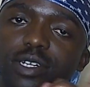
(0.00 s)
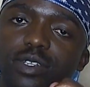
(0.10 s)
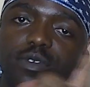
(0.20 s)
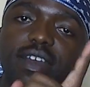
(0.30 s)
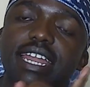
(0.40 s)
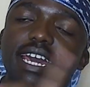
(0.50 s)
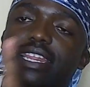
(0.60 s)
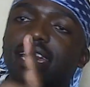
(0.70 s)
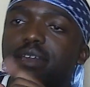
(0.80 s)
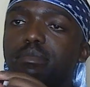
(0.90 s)
to
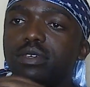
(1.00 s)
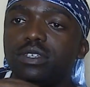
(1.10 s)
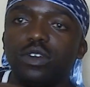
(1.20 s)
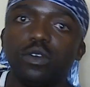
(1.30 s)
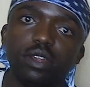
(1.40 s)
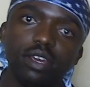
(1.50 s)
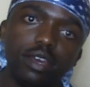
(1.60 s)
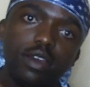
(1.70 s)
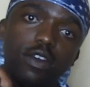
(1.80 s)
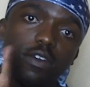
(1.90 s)
another episode
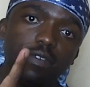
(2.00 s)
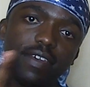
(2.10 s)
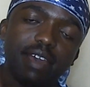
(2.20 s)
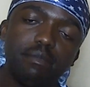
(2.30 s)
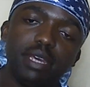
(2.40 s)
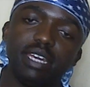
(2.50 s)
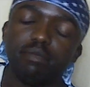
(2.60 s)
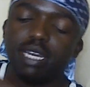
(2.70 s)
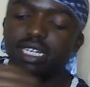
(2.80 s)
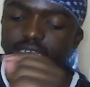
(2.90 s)
of Yummy in
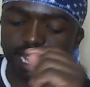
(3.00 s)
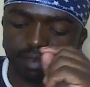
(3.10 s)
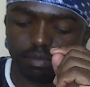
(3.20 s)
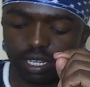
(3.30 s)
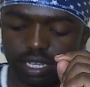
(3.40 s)
My Tummy,